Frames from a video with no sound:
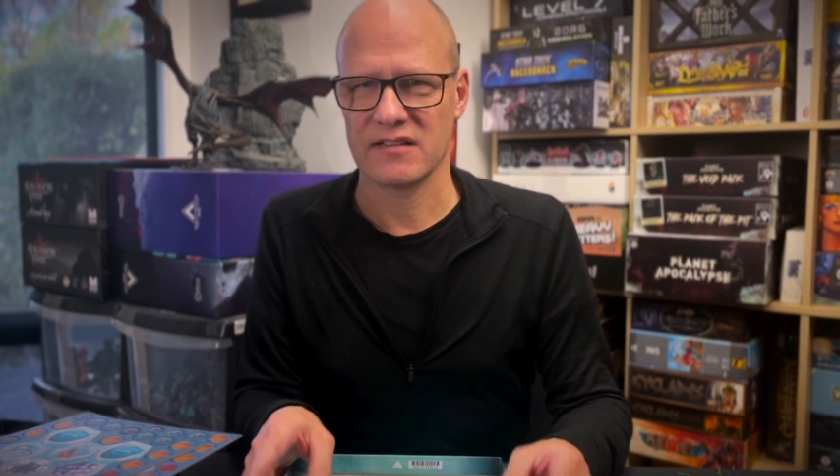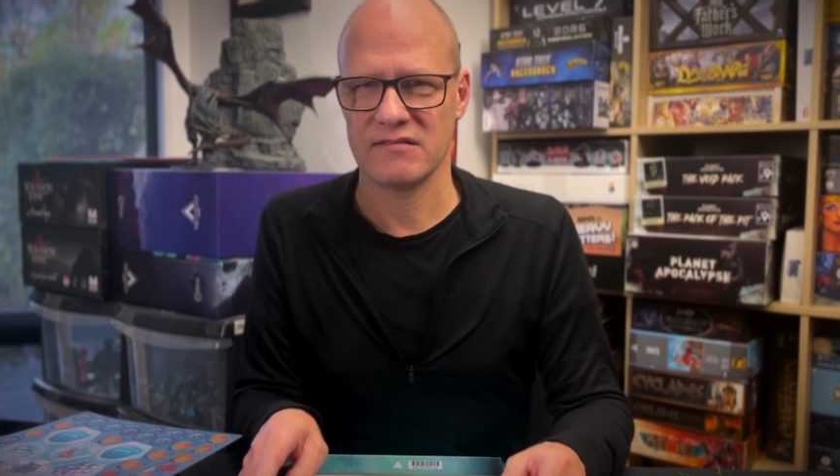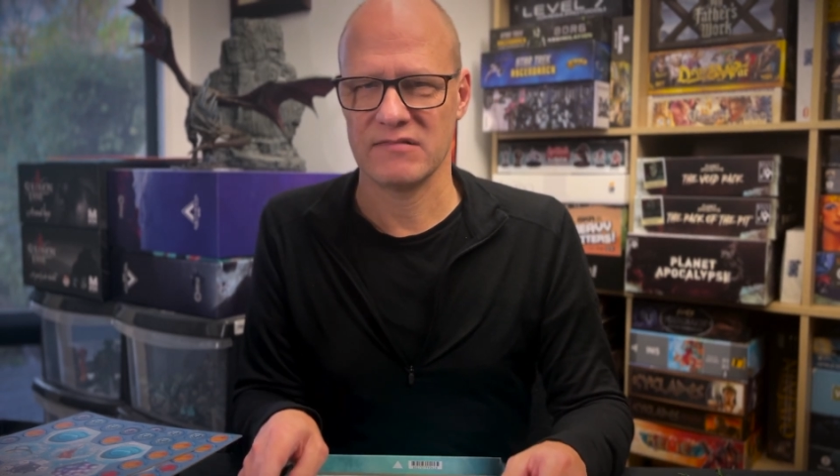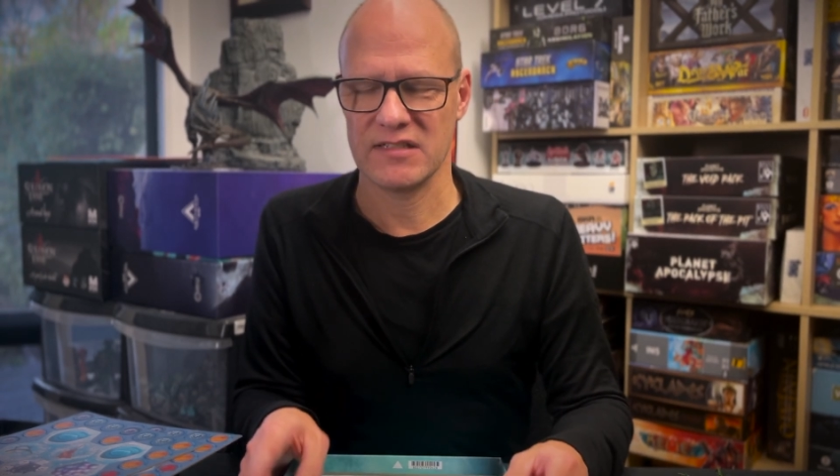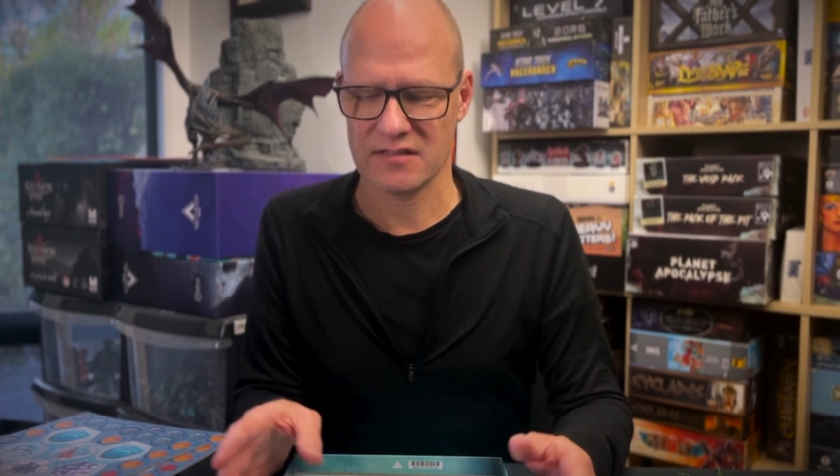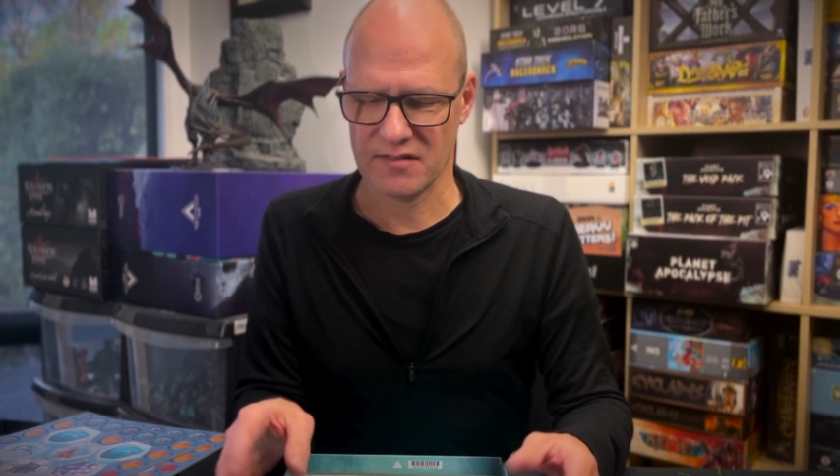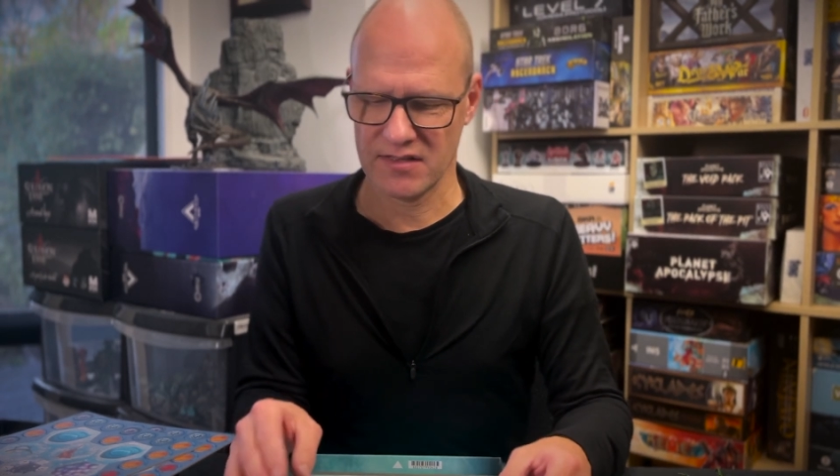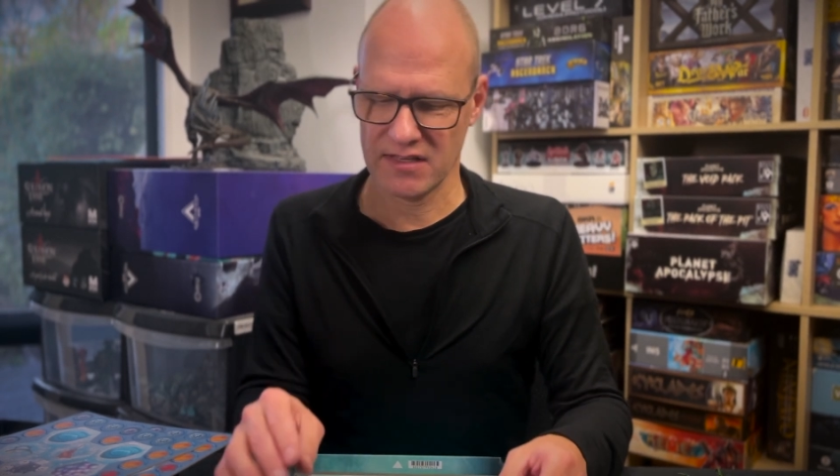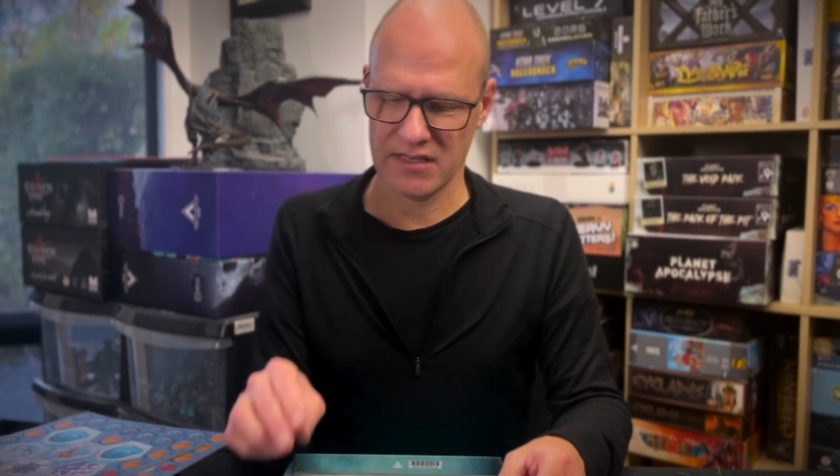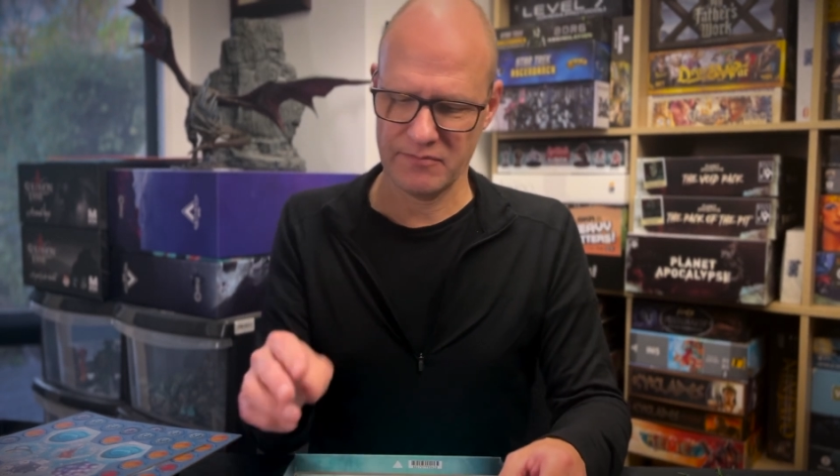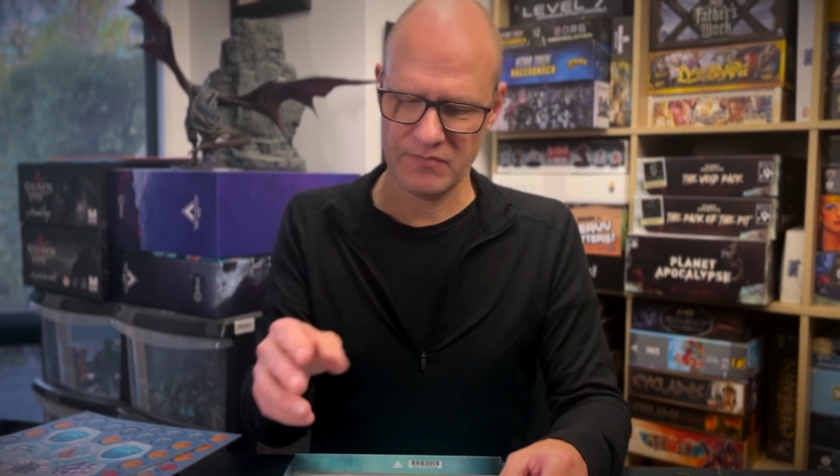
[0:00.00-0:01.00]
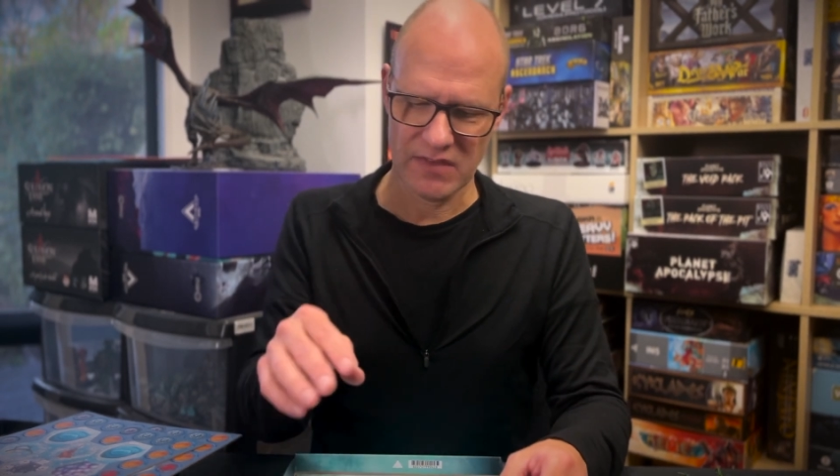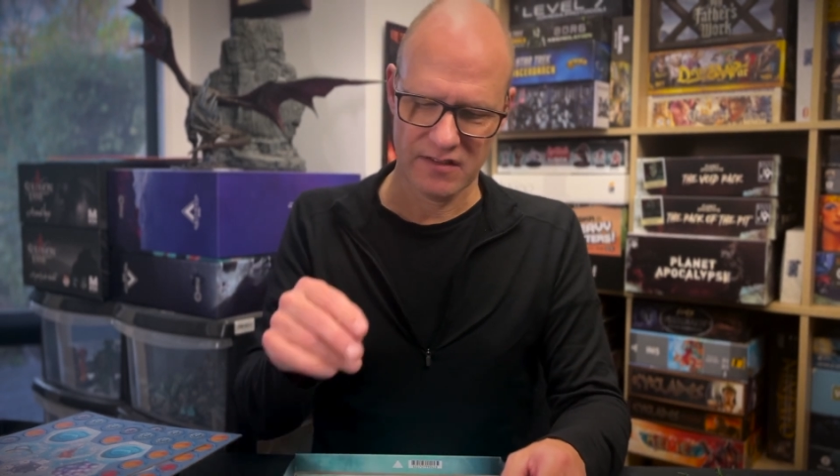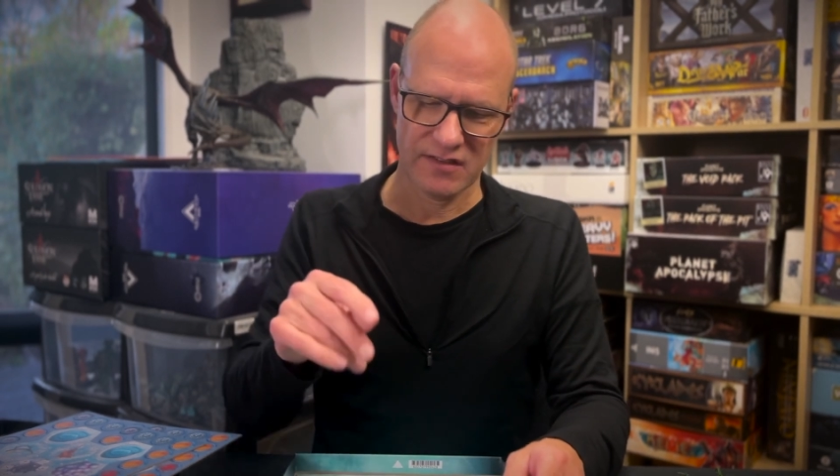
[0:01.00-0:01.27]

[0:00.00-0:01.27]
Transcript: it as a theme.